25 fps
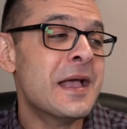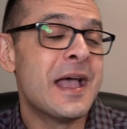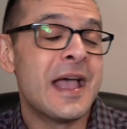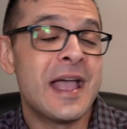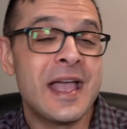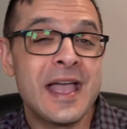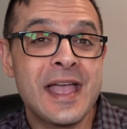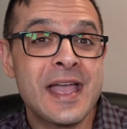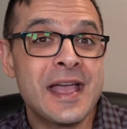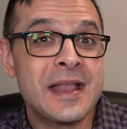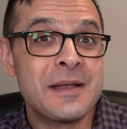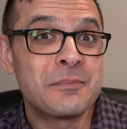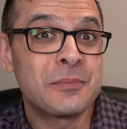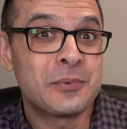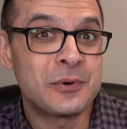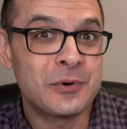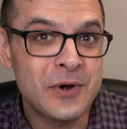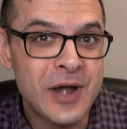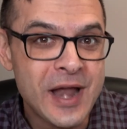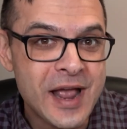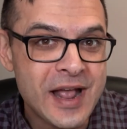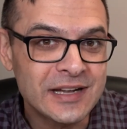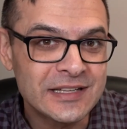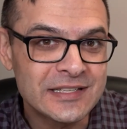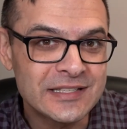And
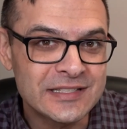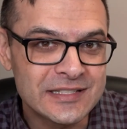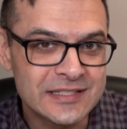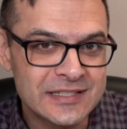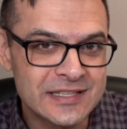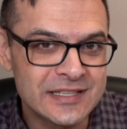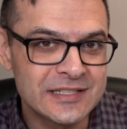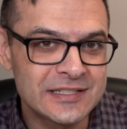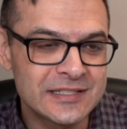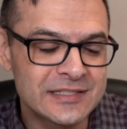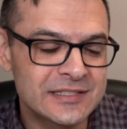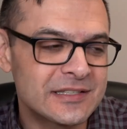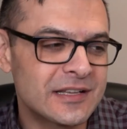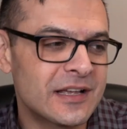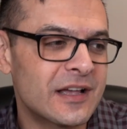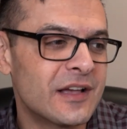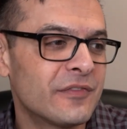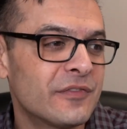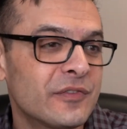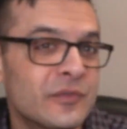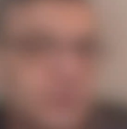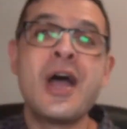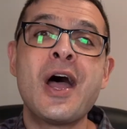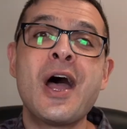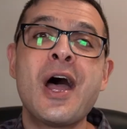practice this stuff.